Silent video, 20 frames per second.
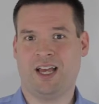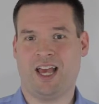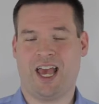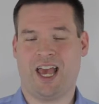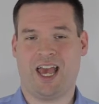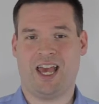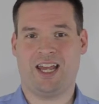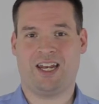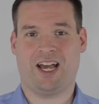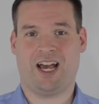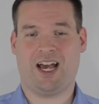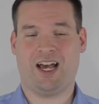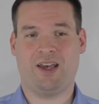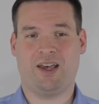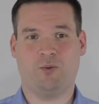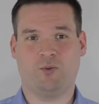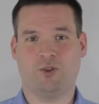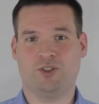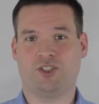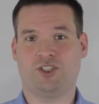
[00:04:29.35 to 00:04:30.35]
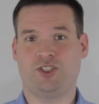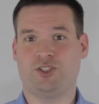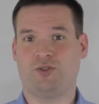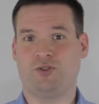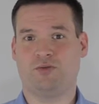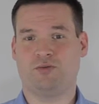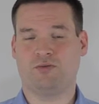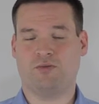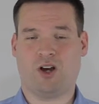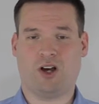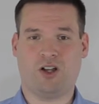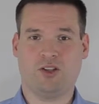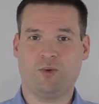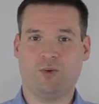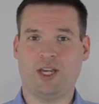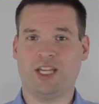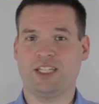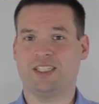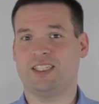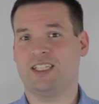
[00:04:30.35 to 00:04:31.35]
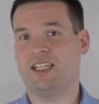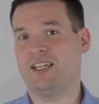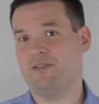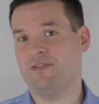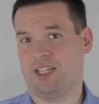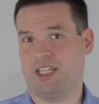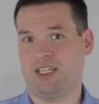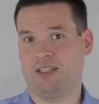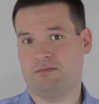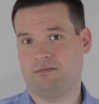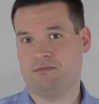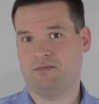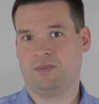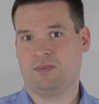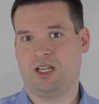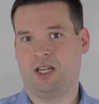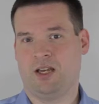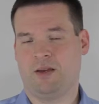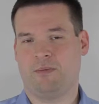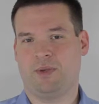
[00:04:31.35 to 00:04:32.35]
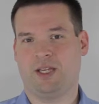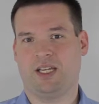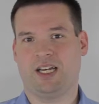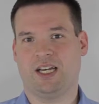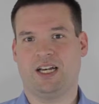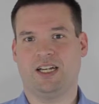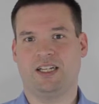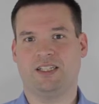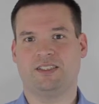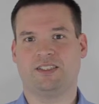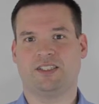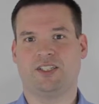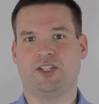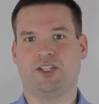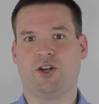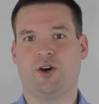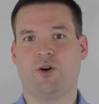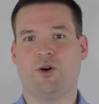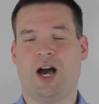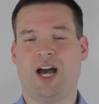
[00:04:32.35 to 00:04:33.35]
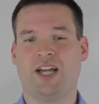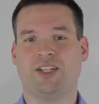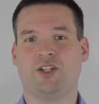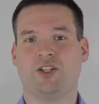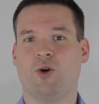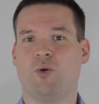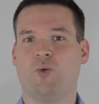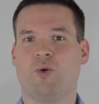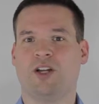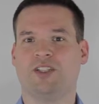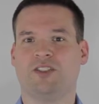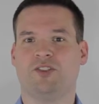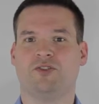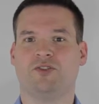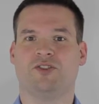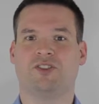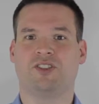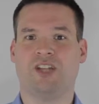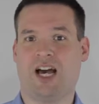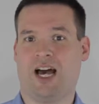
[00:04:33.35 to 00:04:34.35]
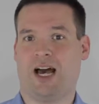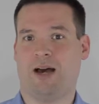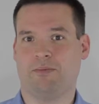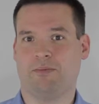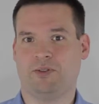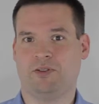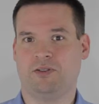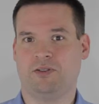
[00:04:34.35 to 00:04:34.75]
and I will shoot all the way into the evening because, I don't want to stop